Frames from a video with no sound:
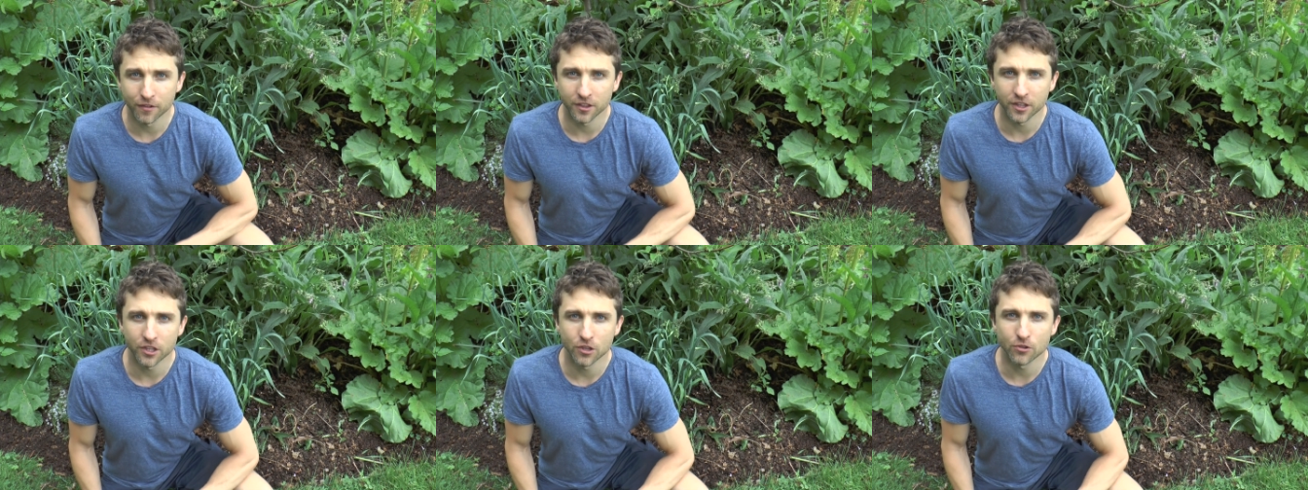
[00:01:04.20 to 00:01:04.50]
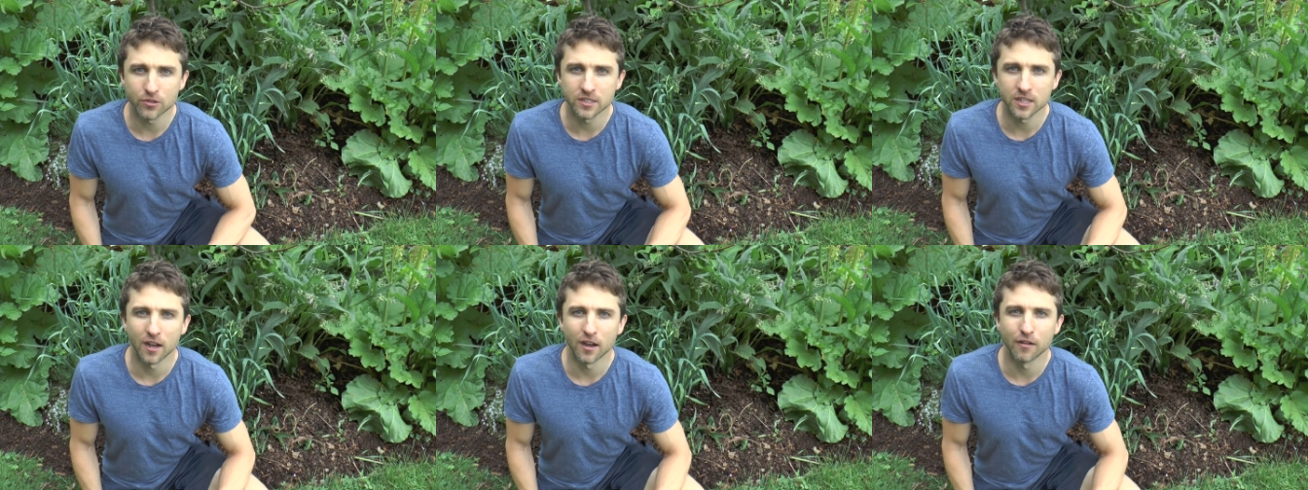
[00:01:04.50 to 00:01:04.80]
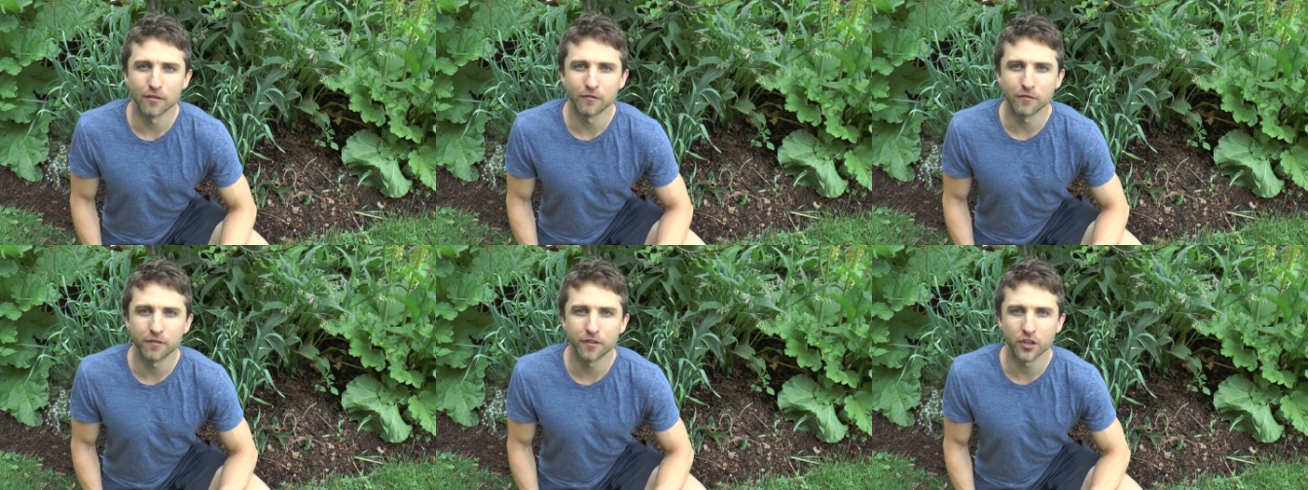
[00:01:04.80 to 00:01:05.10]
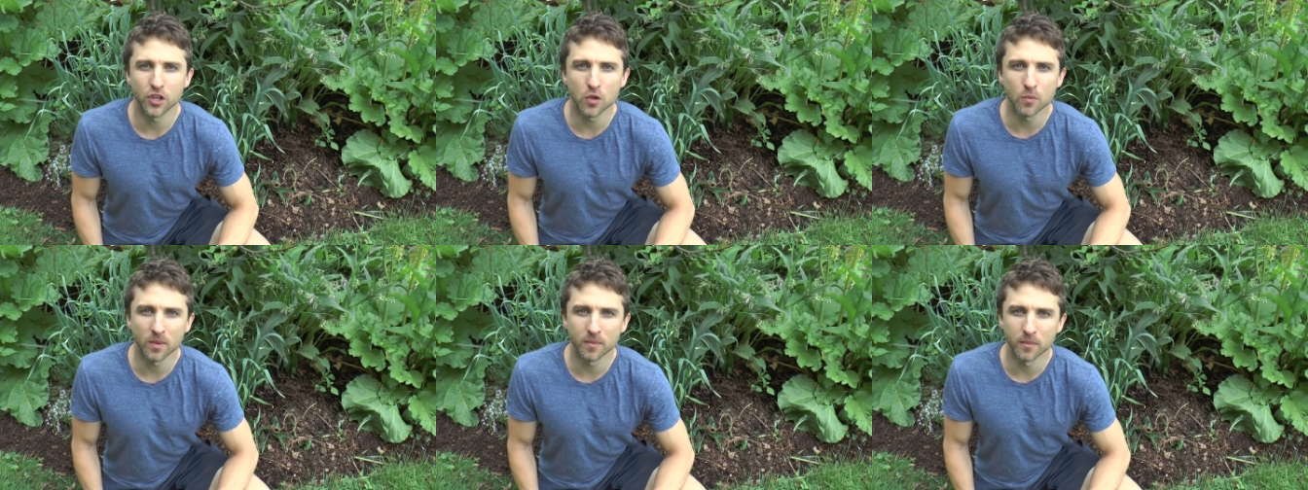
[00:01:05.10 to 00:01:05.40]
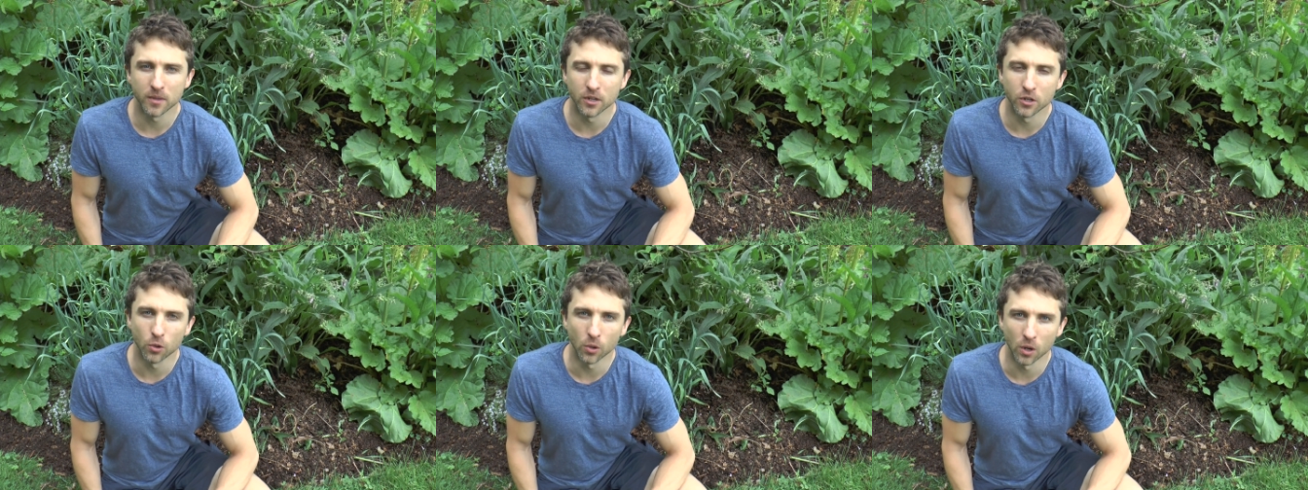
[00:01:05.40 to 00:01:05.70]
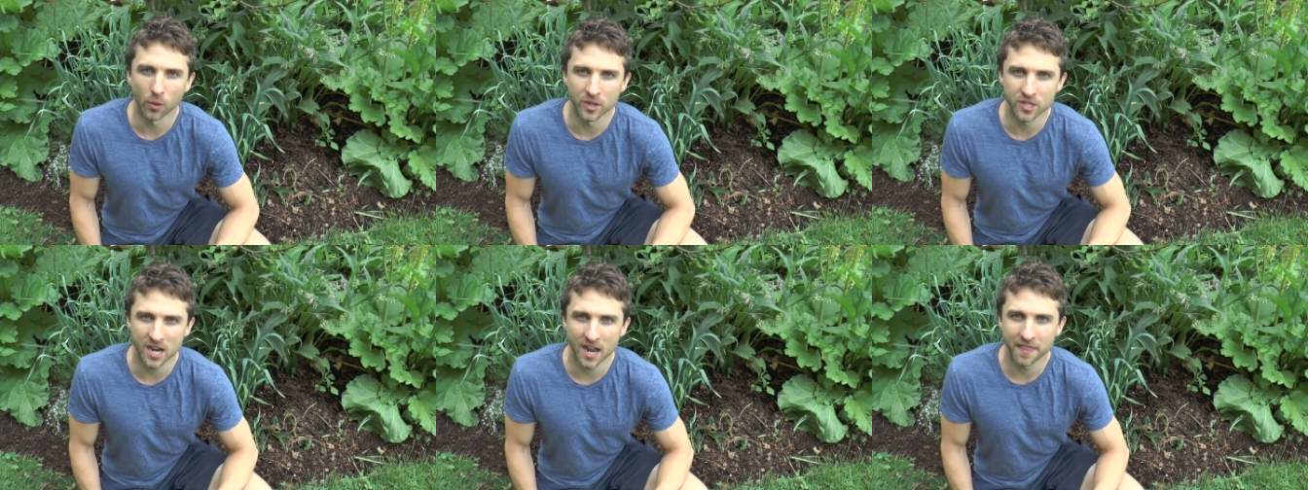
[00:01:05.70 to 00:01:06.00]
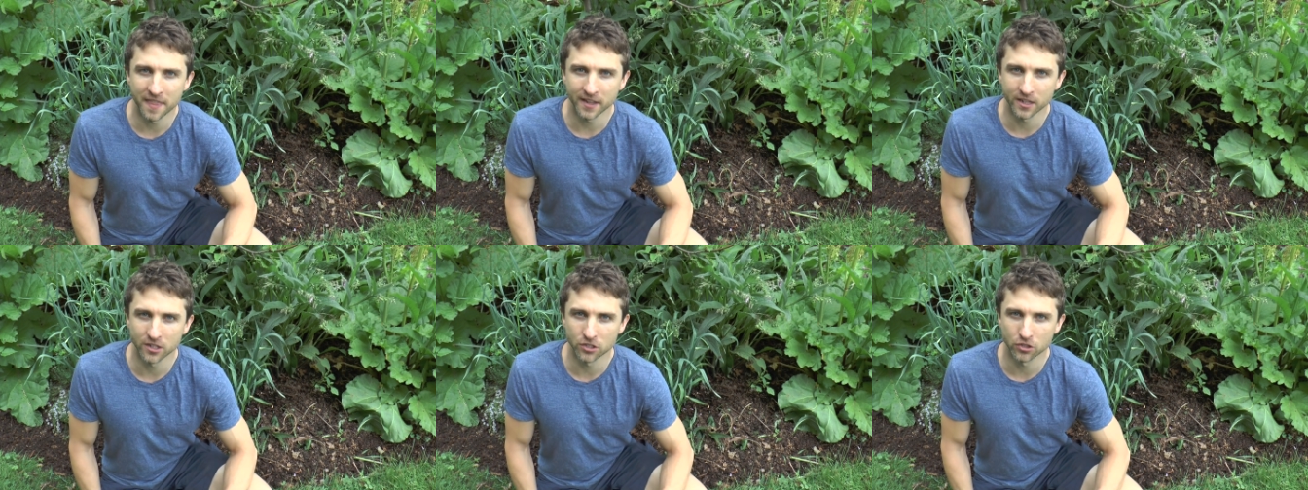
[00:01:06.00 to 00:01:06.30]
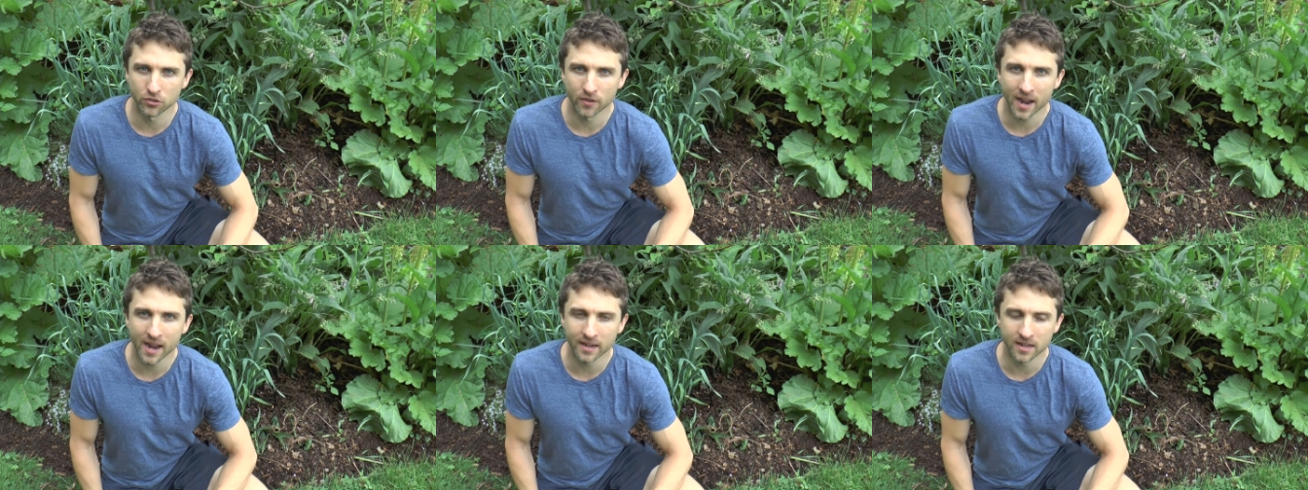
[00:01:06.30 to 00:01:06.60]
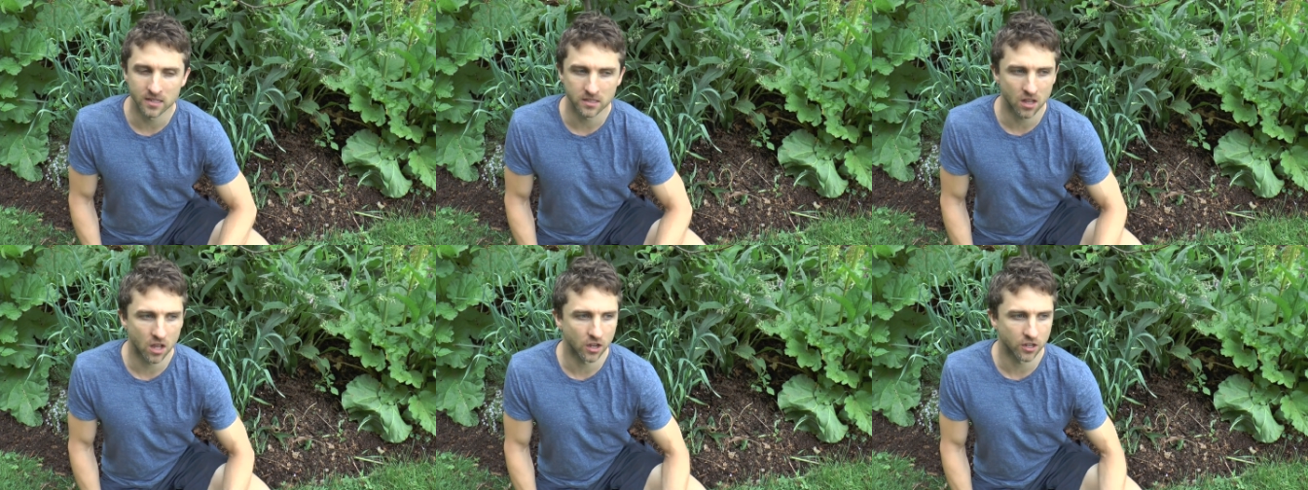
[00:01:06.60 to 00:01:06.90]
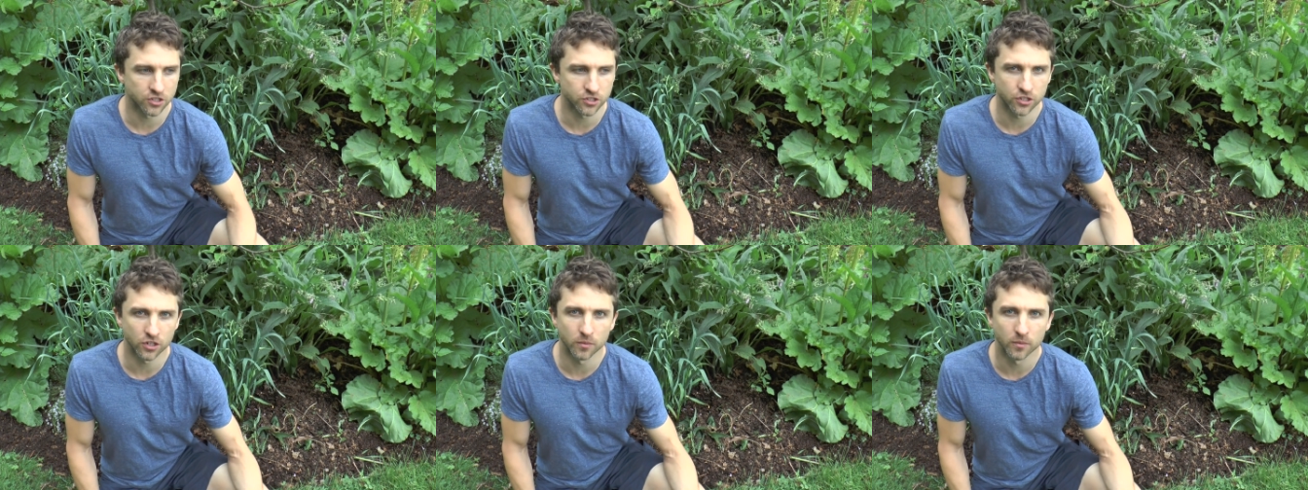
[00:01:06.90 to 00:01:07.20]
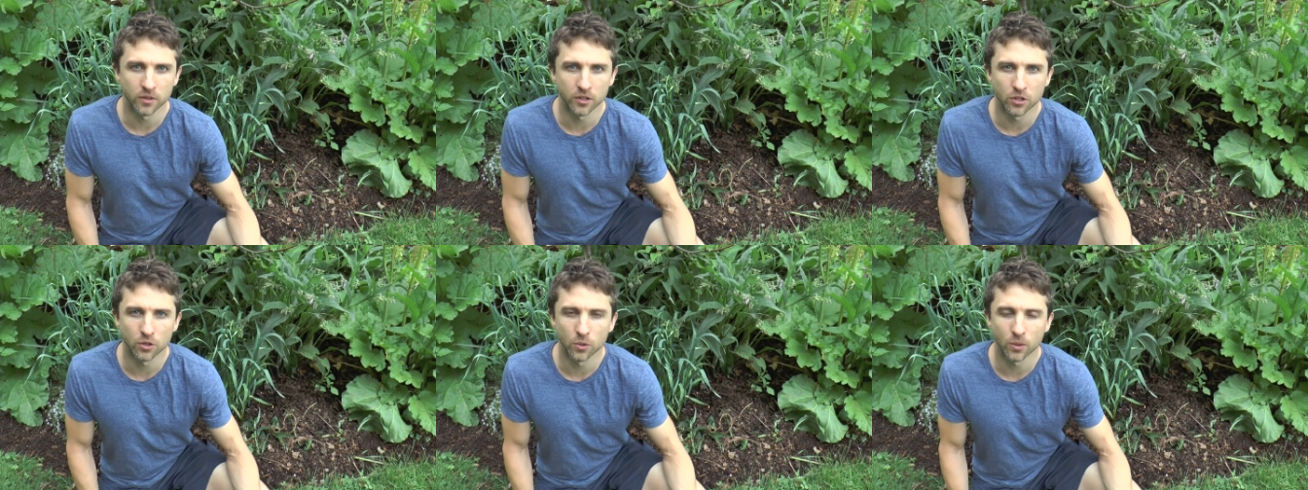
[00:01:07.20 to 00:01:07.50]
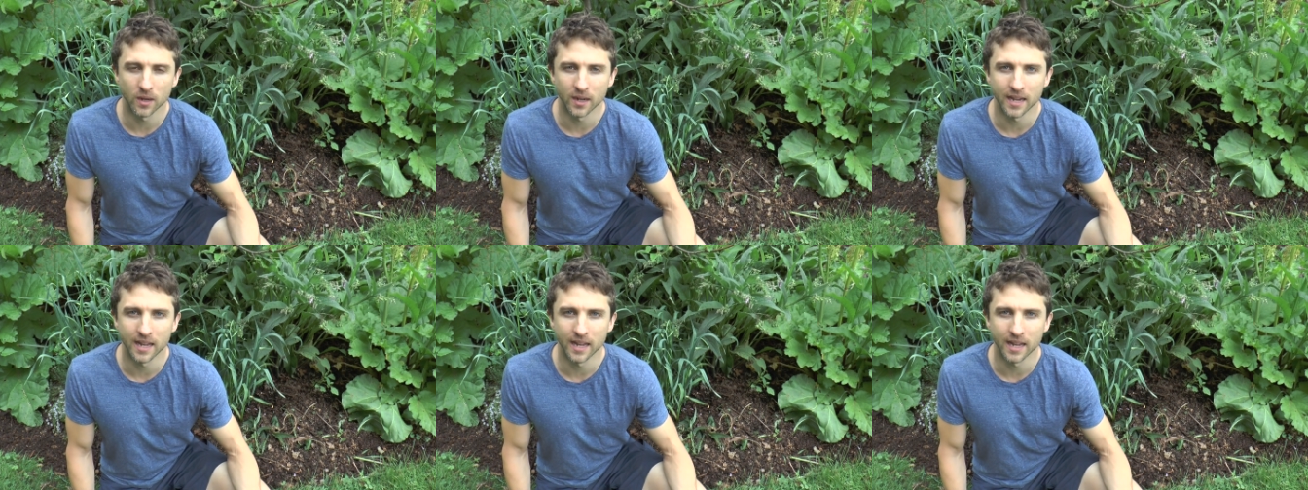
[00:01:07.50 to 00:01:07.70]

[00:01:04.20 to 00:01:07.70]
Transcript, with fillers: for the use of human manure, which I think is great as long as your manure